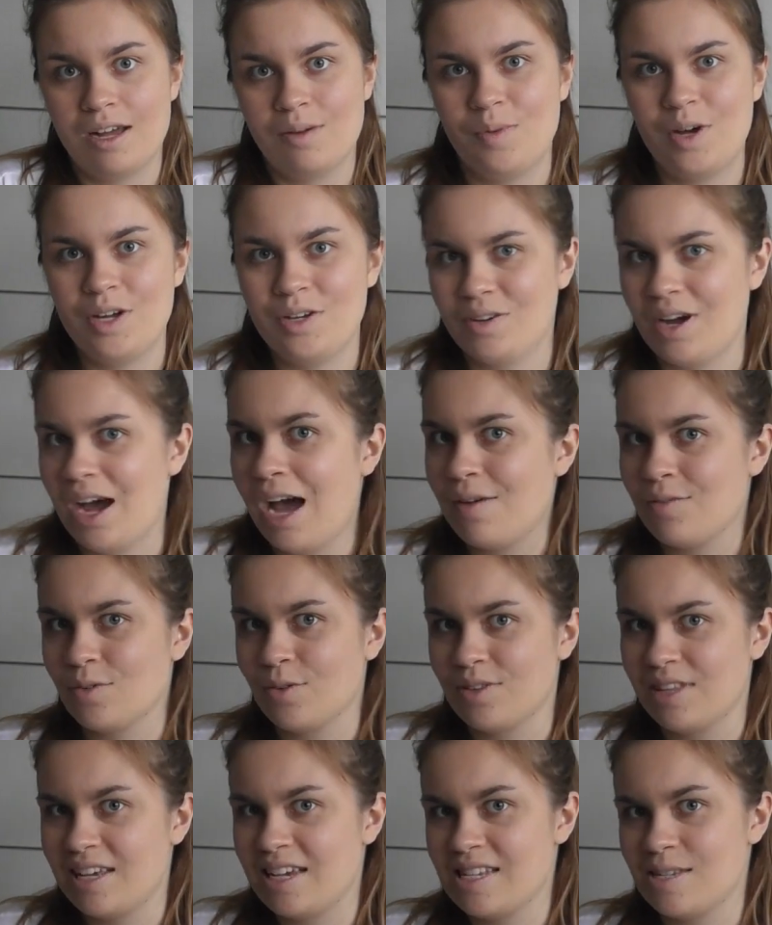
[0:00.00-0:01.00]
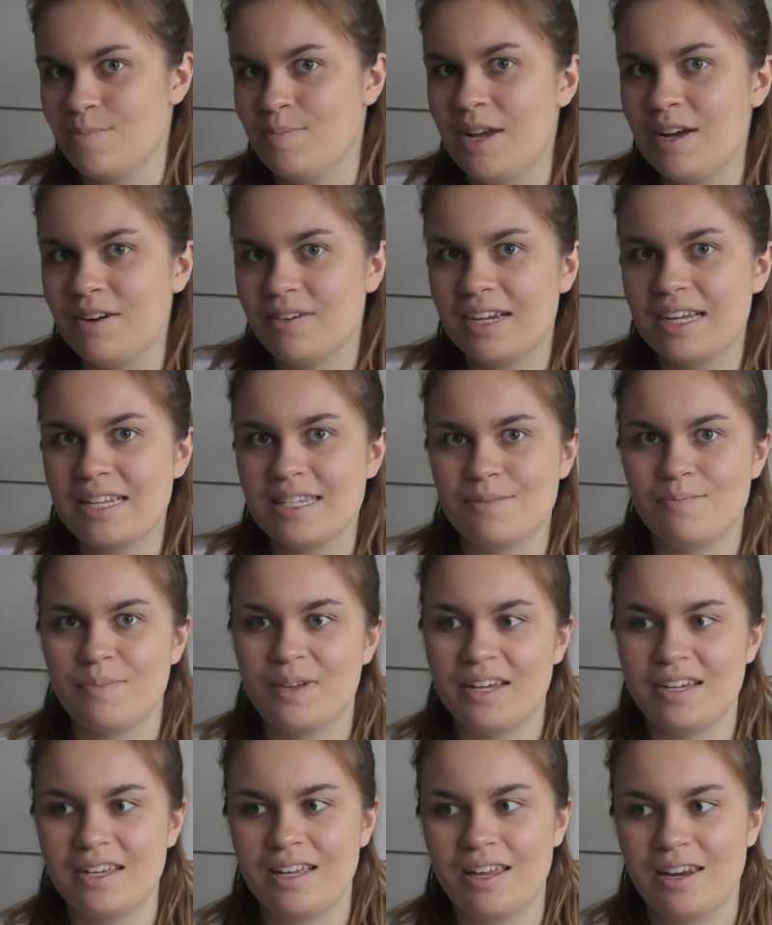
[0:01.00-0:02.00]
I might not have all the experience,
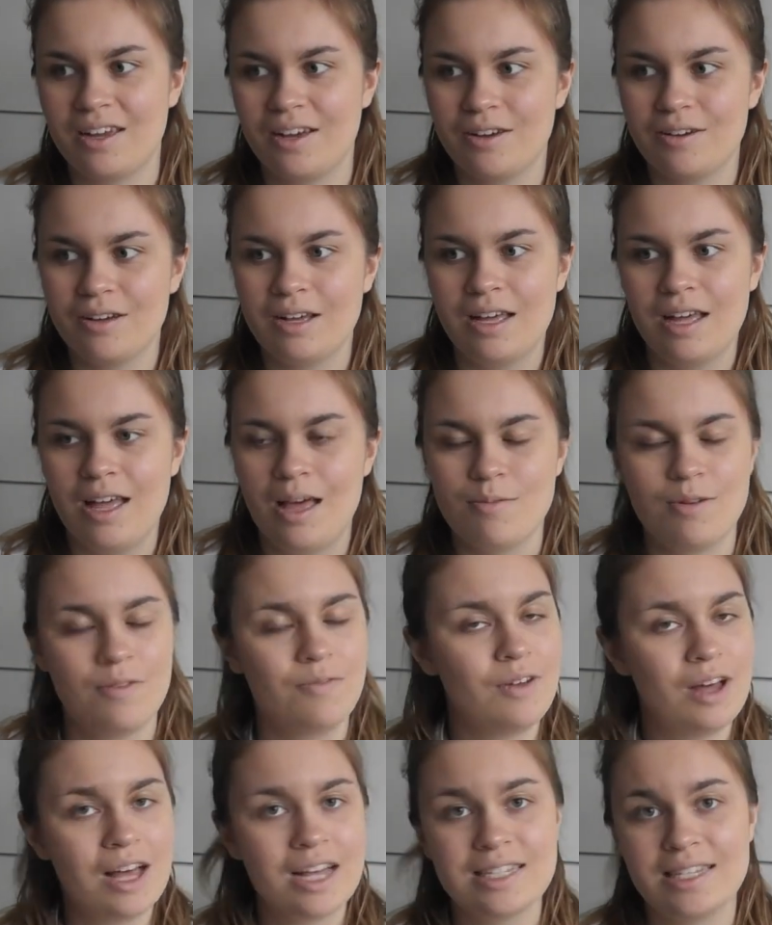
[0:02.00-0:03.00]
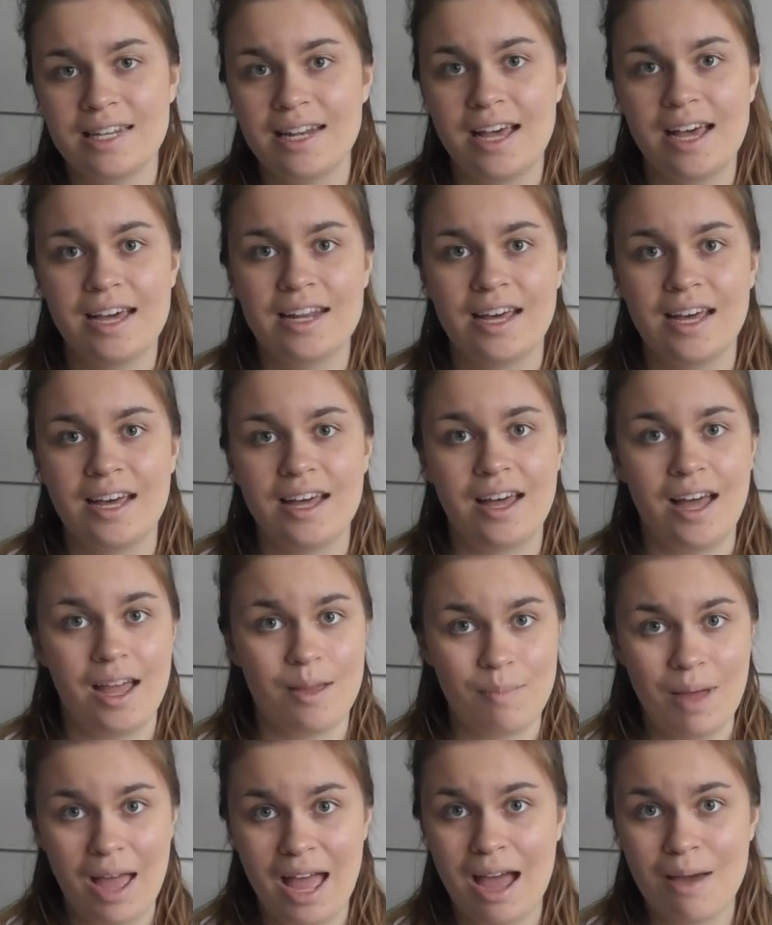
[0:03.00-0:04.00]
but I'm a fast learner,
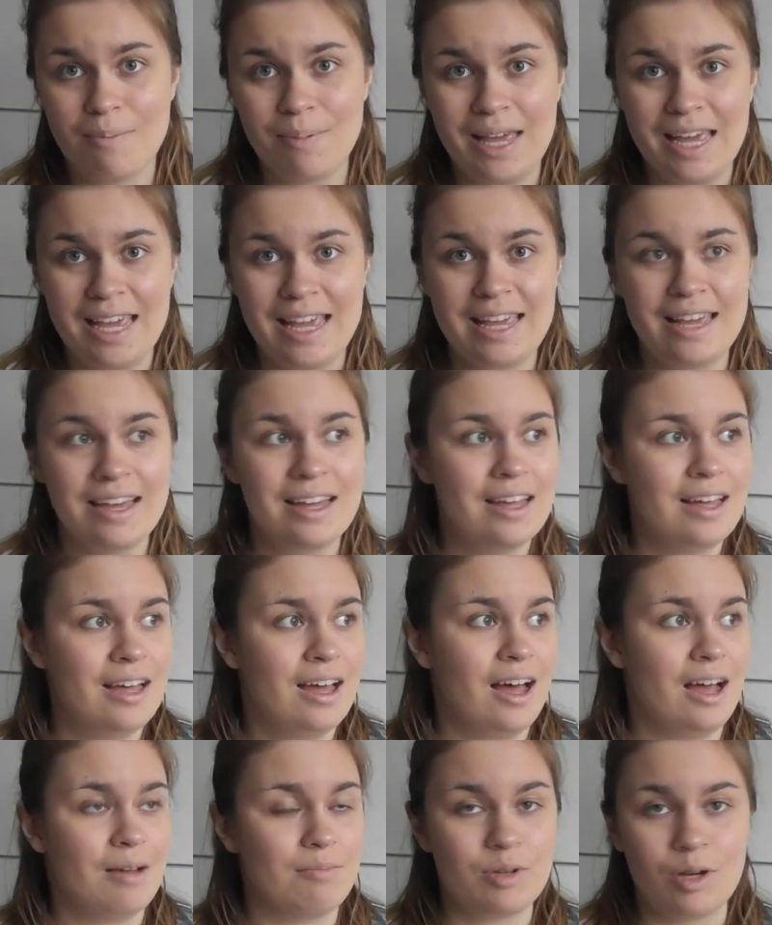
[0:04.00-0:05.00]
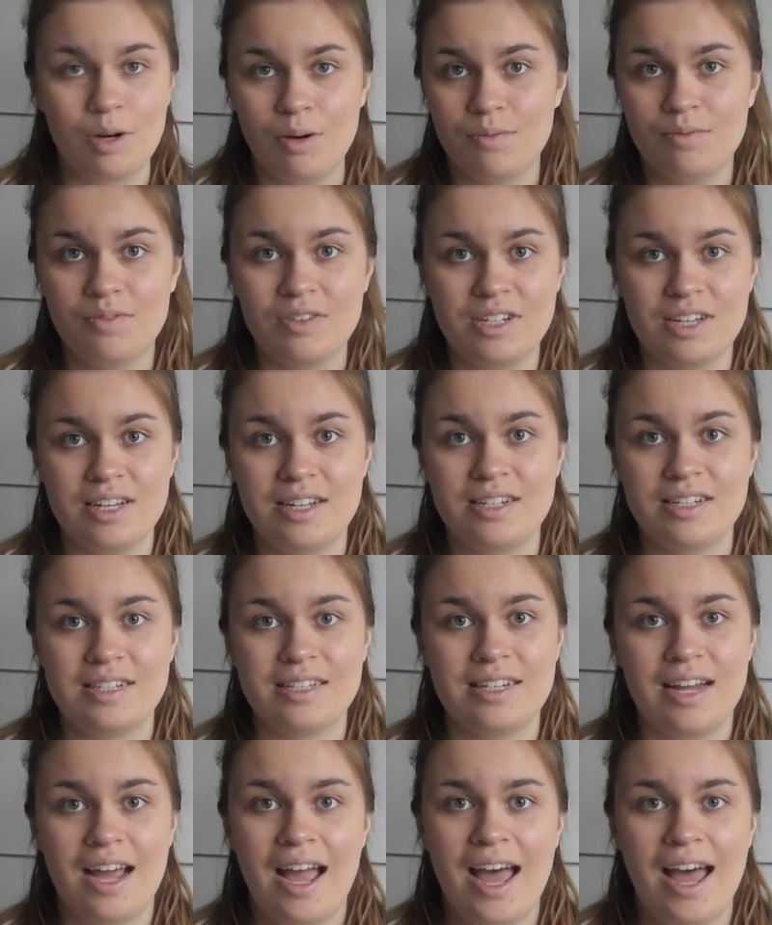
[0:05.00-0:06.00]
I'm happy, I'm
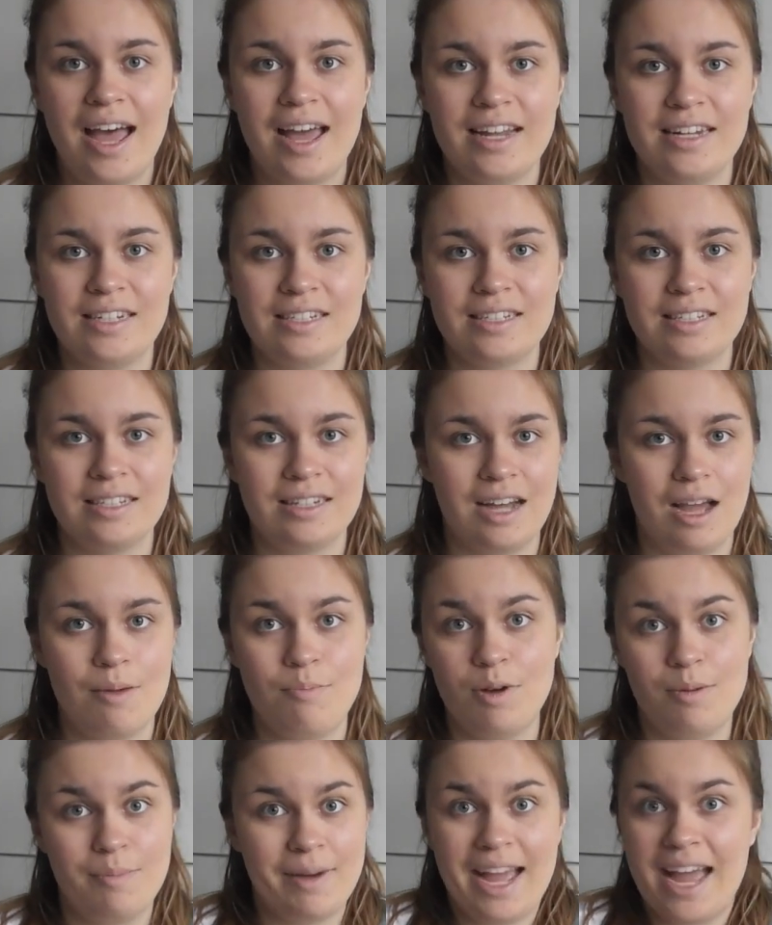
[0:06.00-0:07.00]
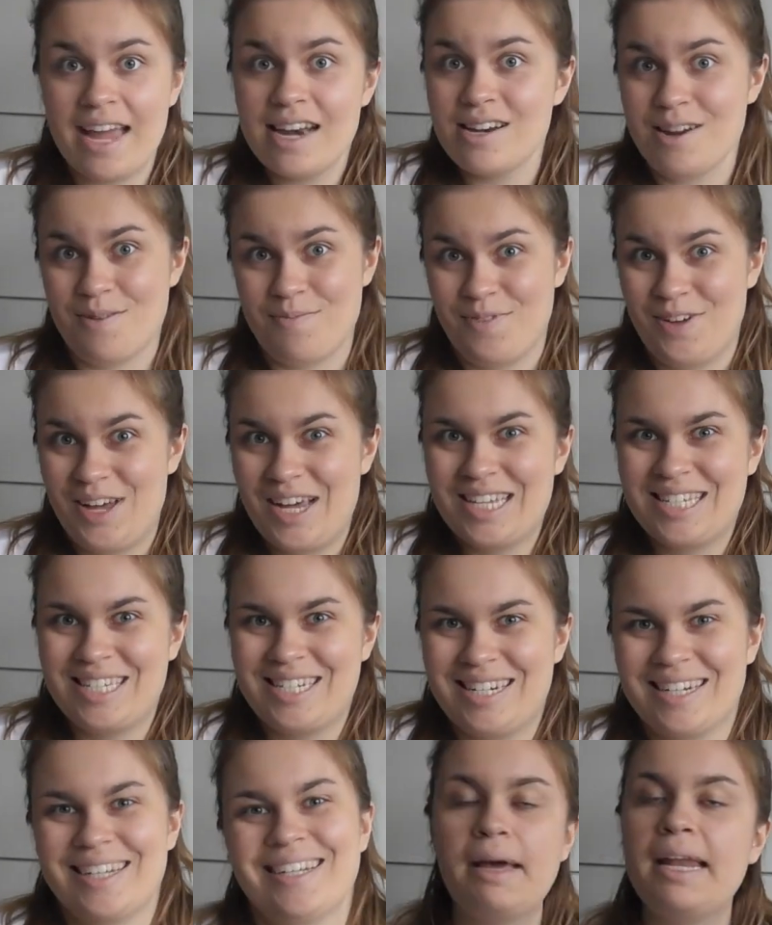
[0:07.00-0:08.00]
confident, and I put my hand up
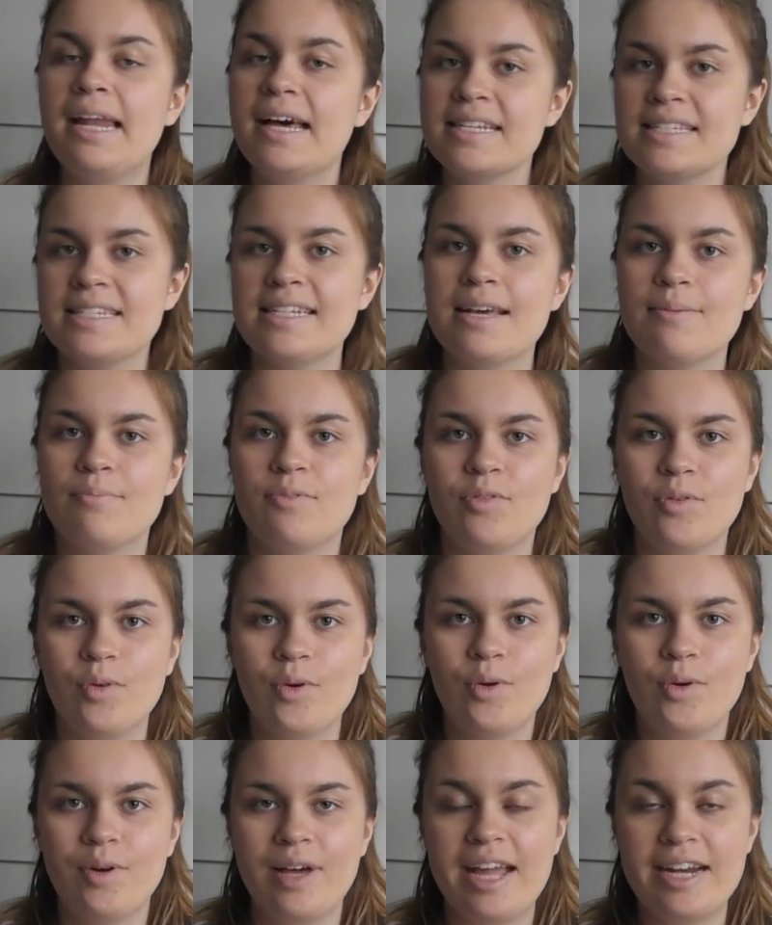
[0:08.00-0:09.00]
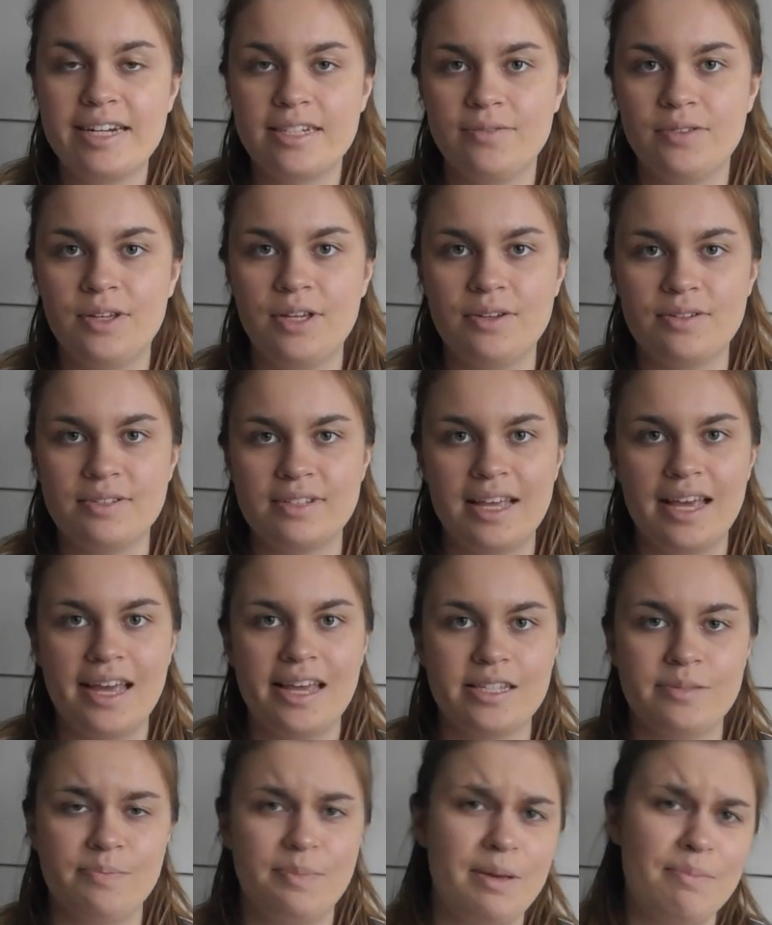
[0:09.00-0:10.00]
first. My last tip for interviews
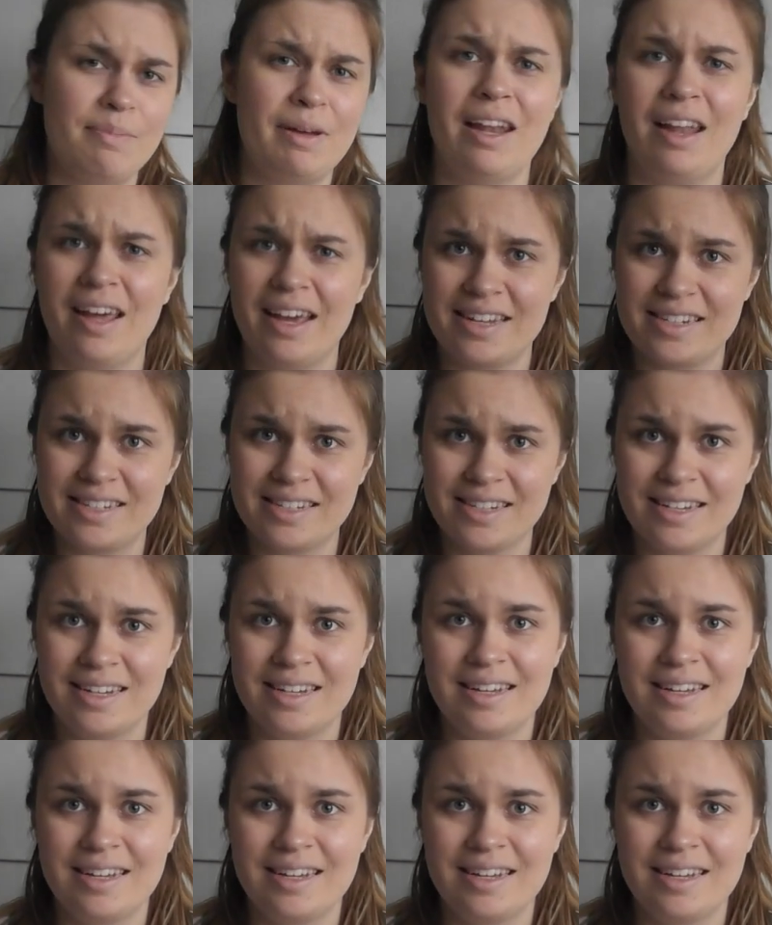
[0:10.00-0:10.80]
is be polite.